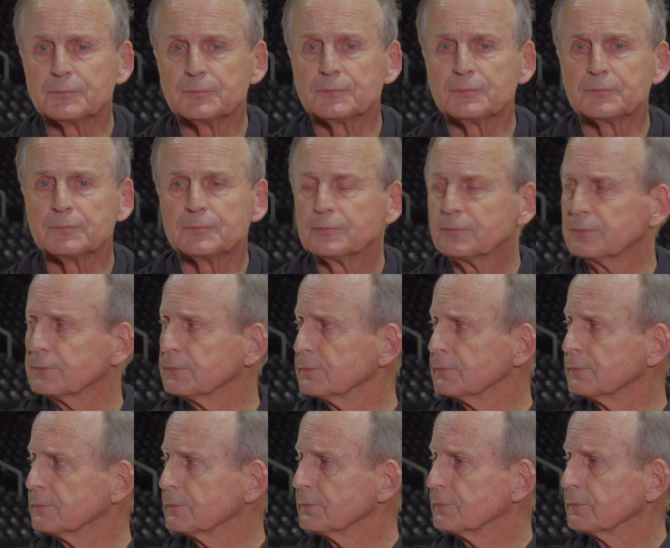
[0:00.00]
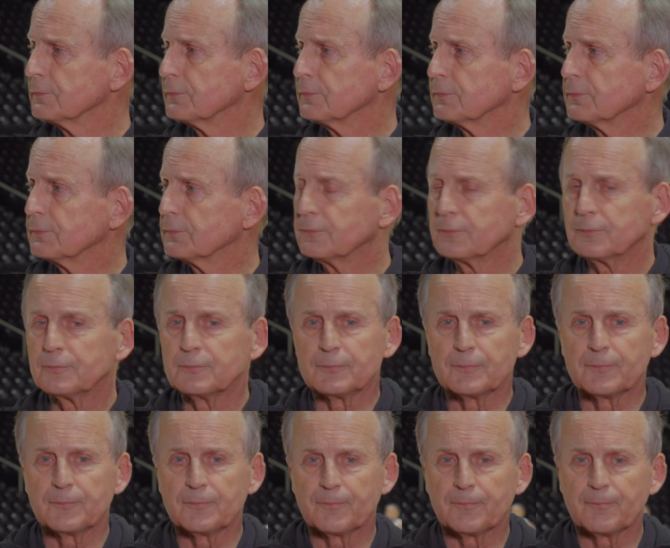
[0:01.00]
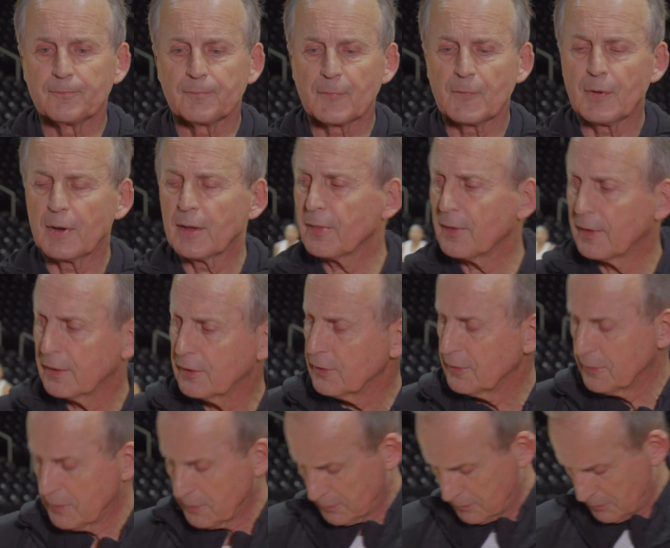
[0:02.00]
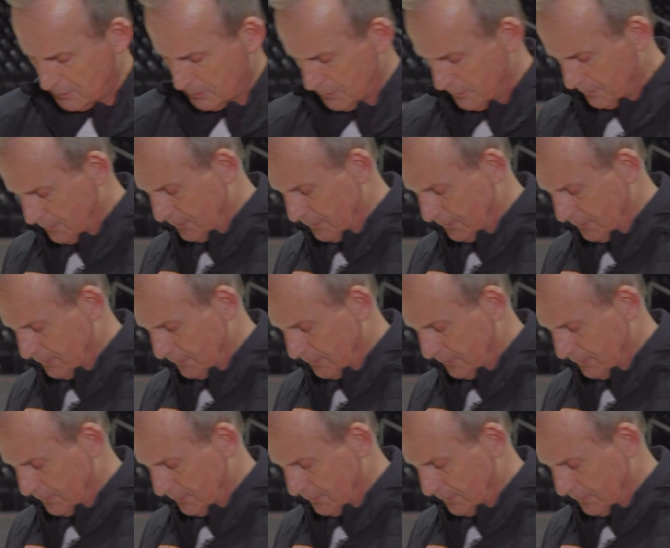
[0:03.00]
Anything else? All right, thanks, Coach. All right, thank Appreciate you. It.